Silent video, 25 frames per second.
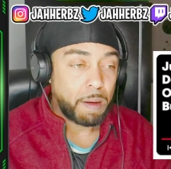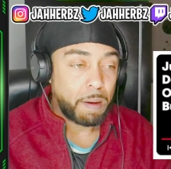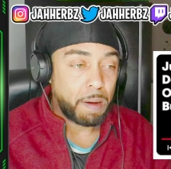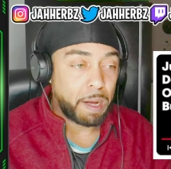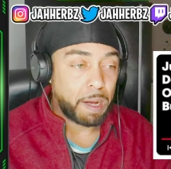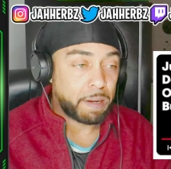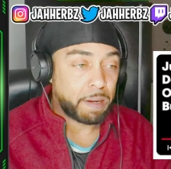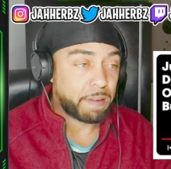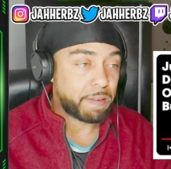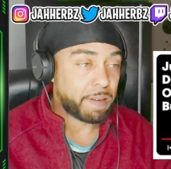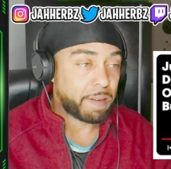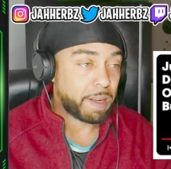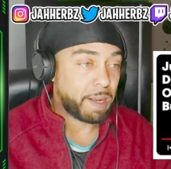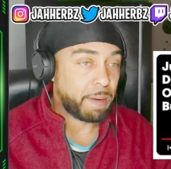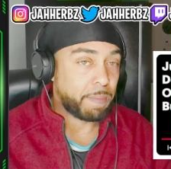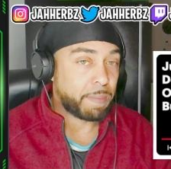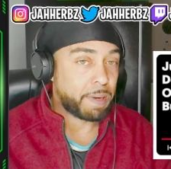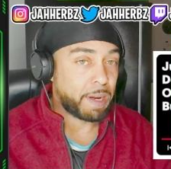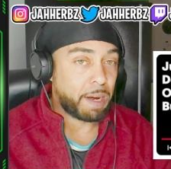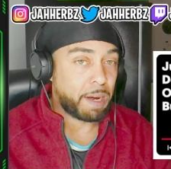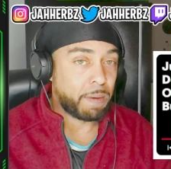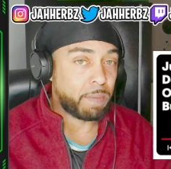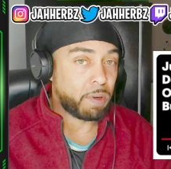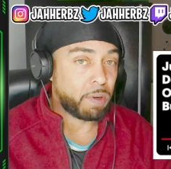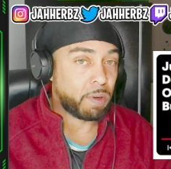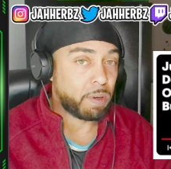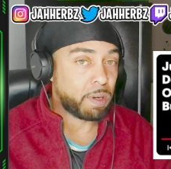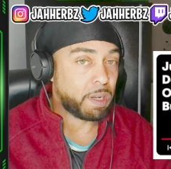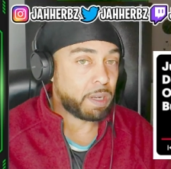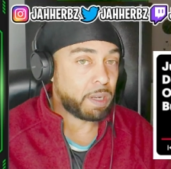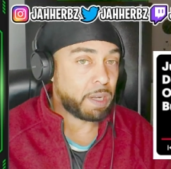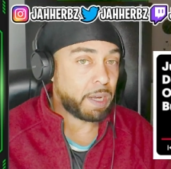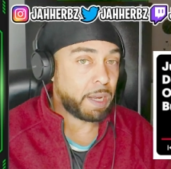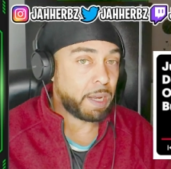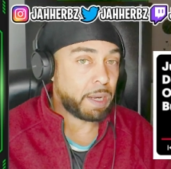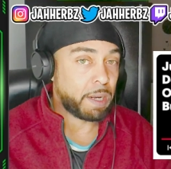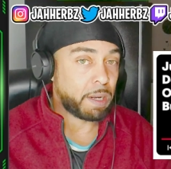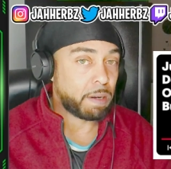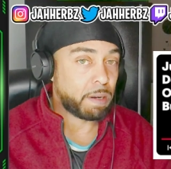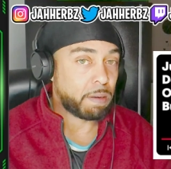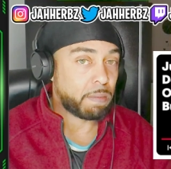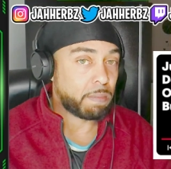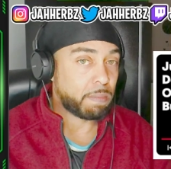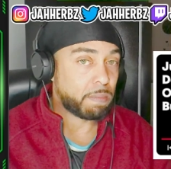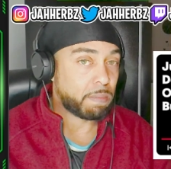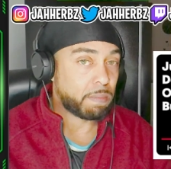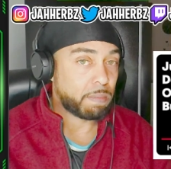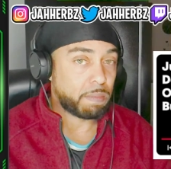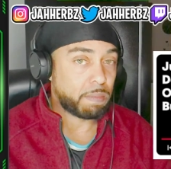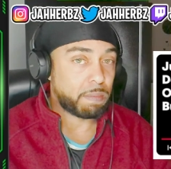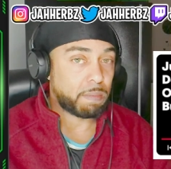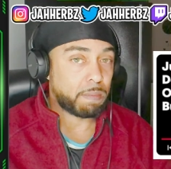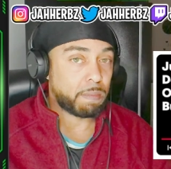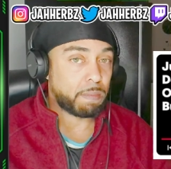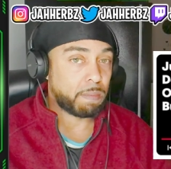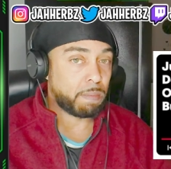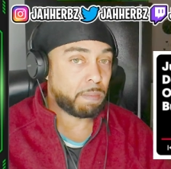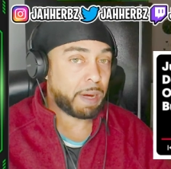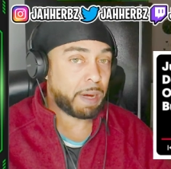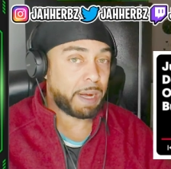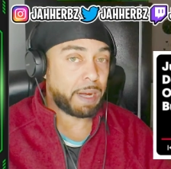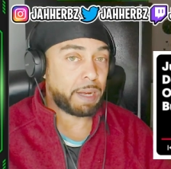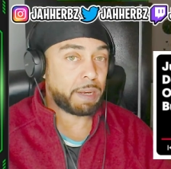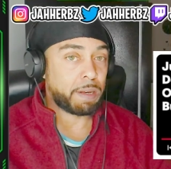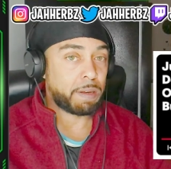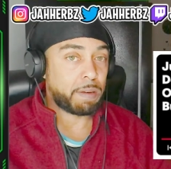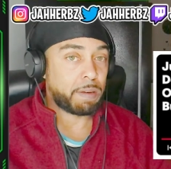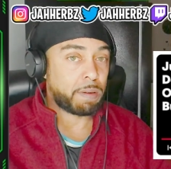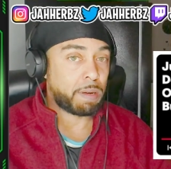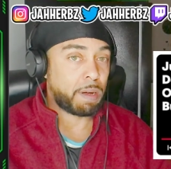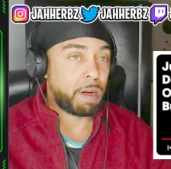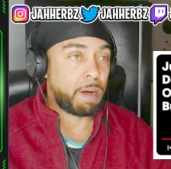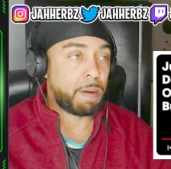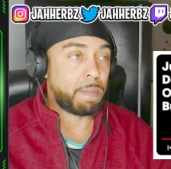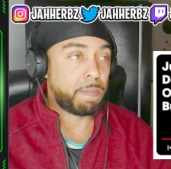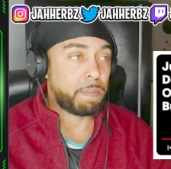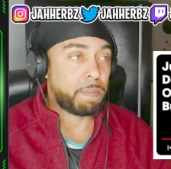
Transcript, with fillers: At the same time, though, he ain't my top